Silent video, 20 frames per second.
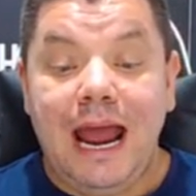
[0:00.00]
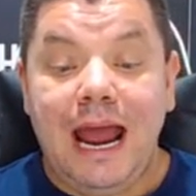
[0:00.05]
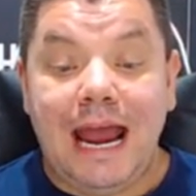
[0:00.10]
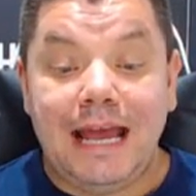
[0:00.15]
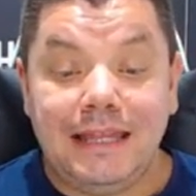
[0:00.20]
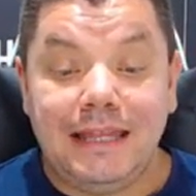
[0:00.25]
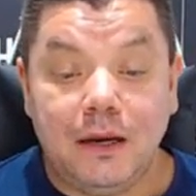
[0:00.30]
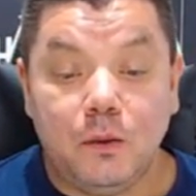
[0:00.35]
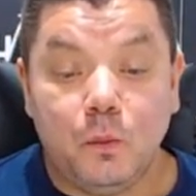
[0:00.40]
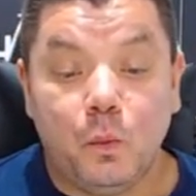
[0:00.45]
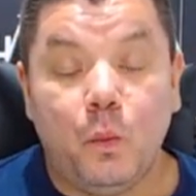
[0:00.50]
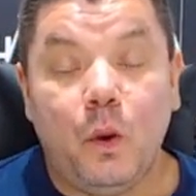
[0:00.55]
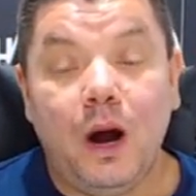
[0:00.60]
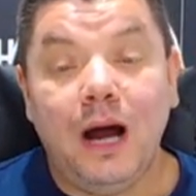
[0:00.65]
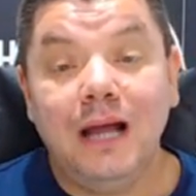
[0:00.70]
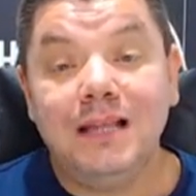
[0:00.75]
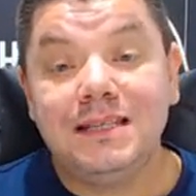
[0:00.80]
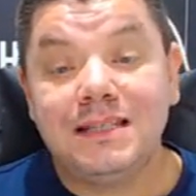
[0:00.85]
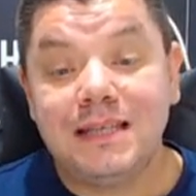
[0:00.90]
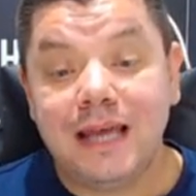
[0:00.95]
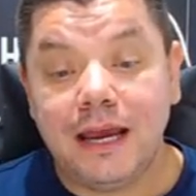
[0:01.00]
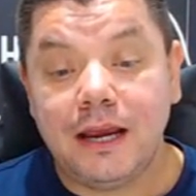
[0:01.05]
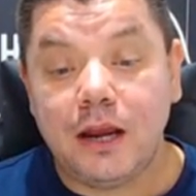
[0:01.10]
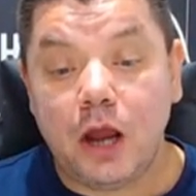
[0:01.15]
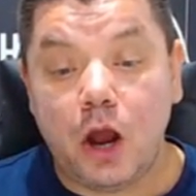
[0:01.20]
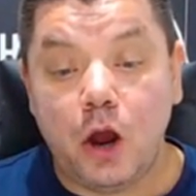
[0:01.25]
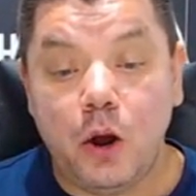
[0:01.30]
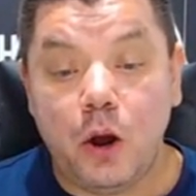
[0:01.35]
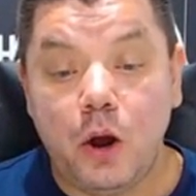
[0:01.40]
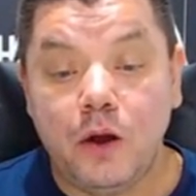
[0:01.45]
And then once they
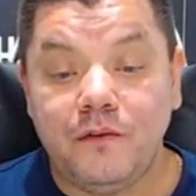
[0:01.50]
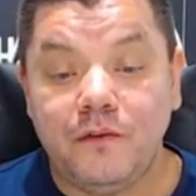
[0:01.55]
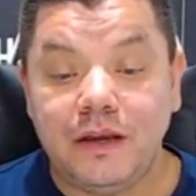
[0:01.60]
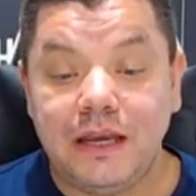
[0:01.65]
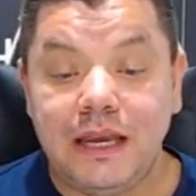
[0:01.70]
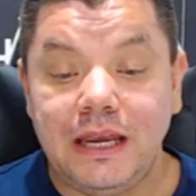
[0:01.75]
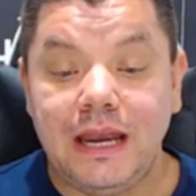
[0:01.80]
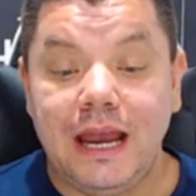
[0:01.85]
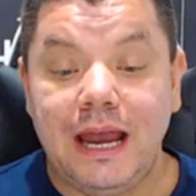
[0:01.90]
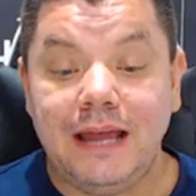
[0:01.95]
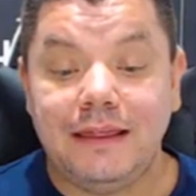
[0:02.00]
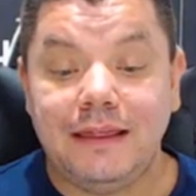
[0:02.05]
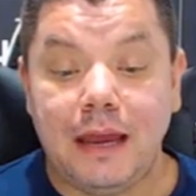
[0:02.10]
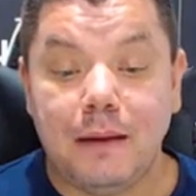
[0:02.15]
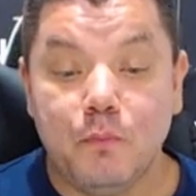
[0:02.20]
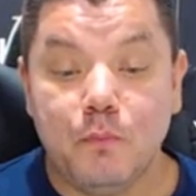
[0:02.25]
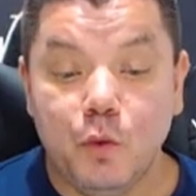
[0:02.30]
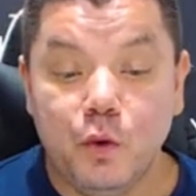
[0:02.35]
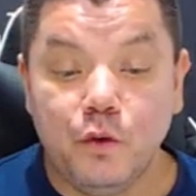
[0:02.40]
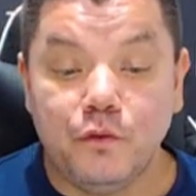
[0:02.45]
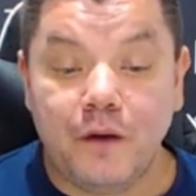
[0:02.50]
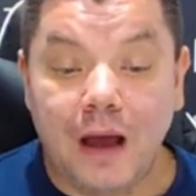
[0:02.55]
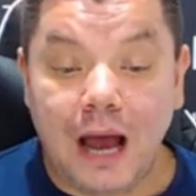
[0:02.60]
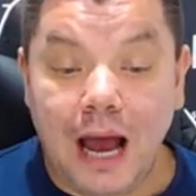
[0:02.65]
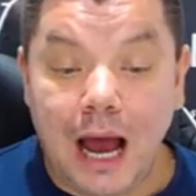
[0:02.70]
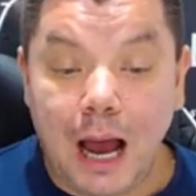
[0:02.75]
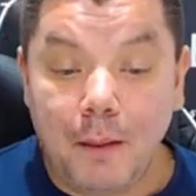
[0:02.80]
go over here and they move